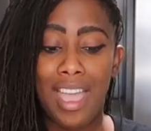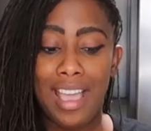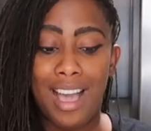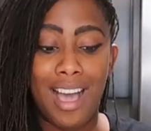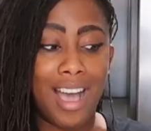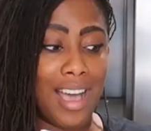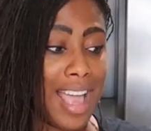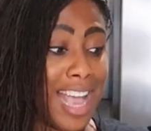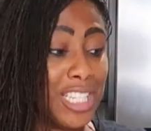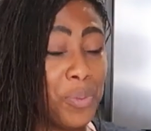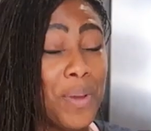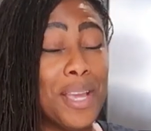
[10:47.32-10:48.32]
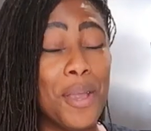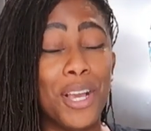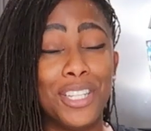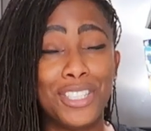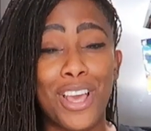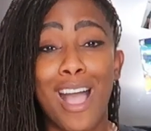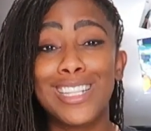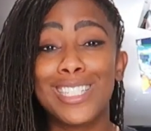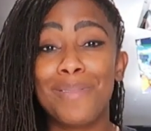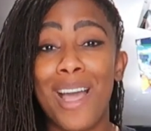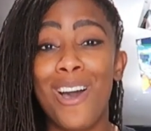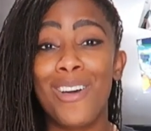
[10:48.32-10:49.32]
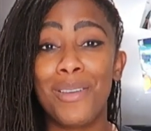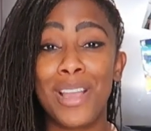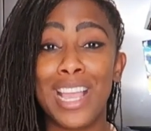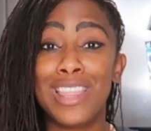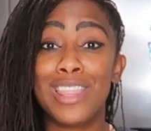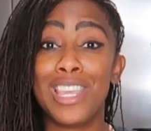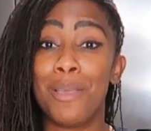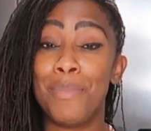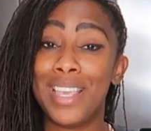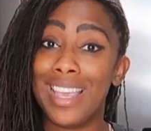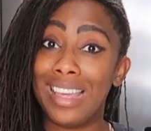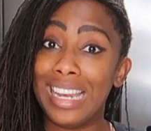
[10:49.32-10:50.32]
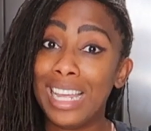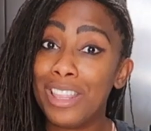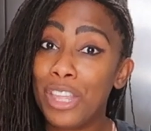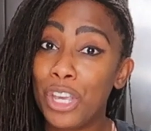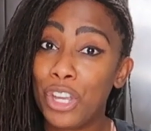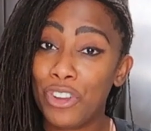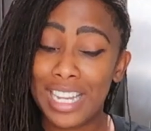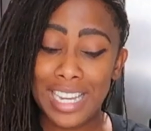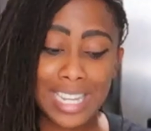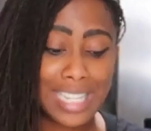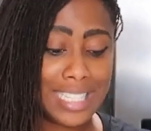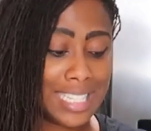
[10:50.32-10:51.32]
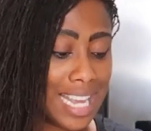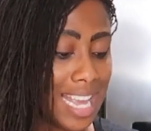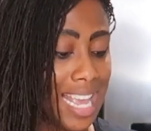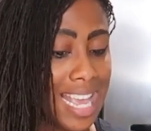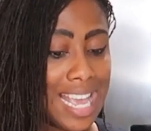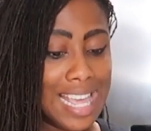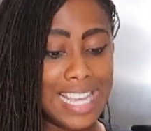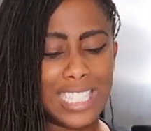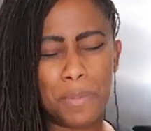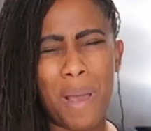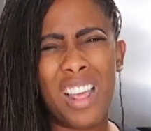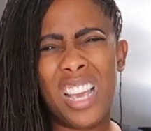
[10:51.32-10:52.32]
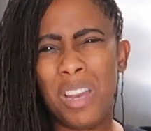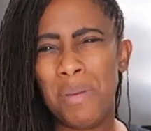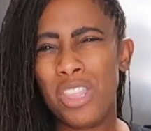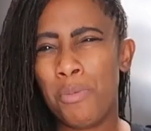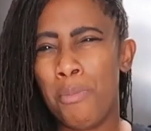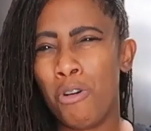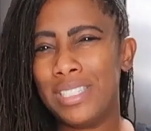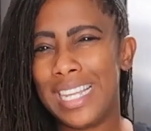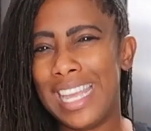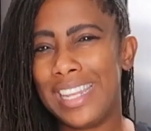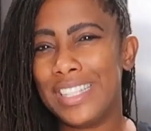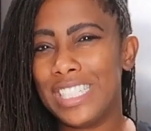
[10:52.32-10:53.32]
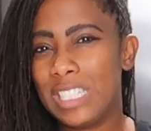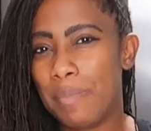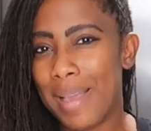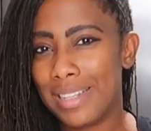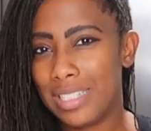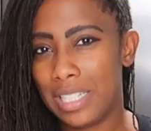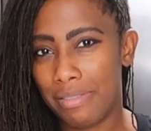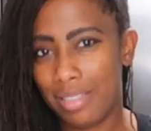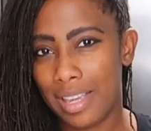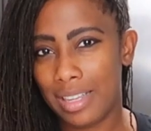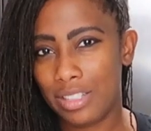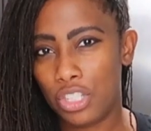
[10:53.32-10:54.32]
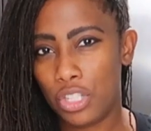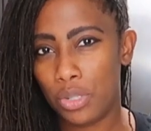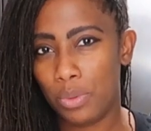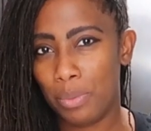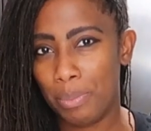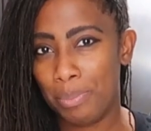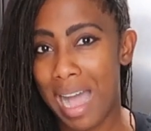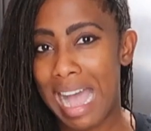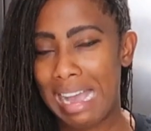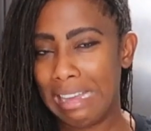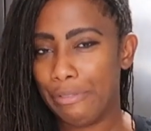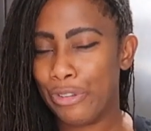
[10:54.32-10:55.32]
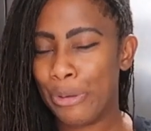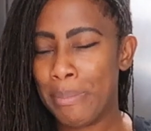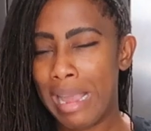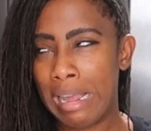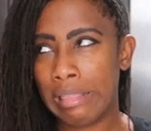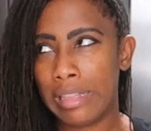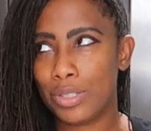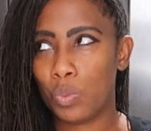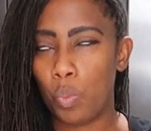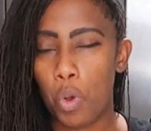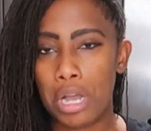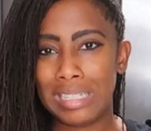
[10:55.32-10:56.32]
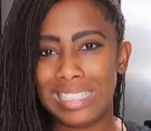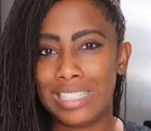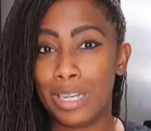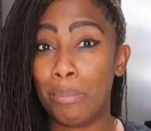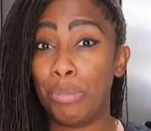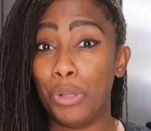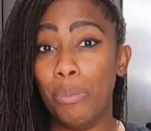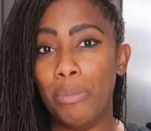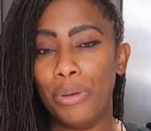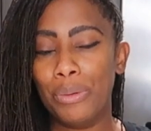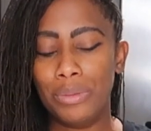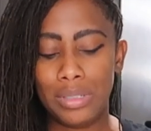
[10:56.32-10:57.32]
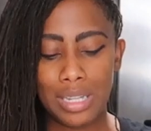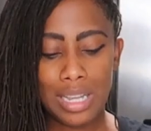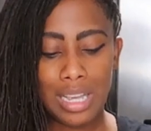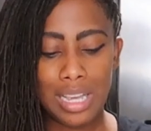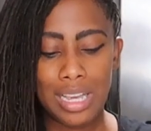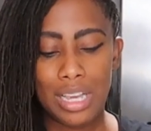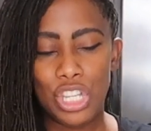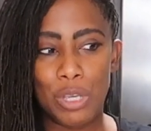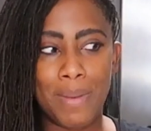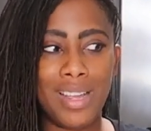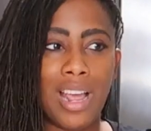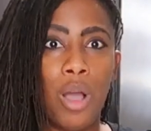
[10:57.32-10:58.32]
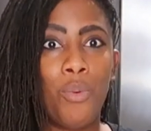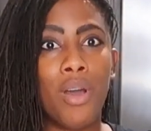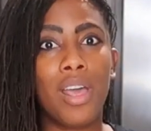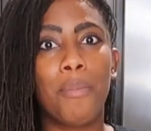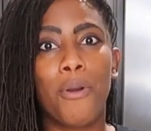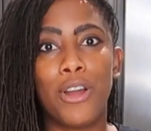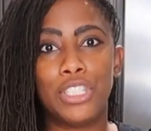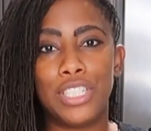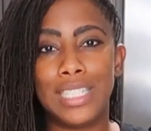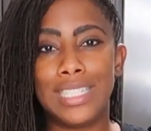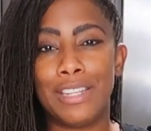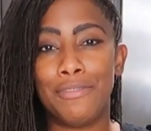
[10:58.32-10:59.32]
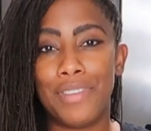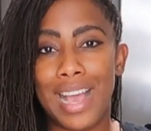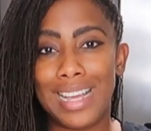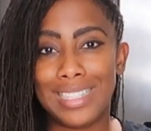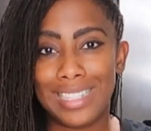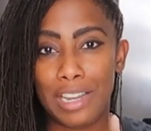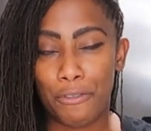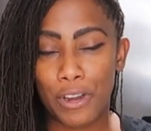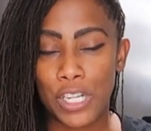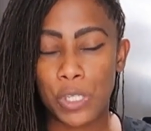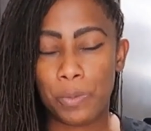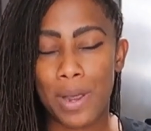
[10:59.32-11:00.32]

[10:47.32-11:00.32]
as we talked about in the beginning in the ingredients, this is probably gonna be the most inexpensive thing to buy. If you're making this once in a blue moon, you may not wanna invest in a French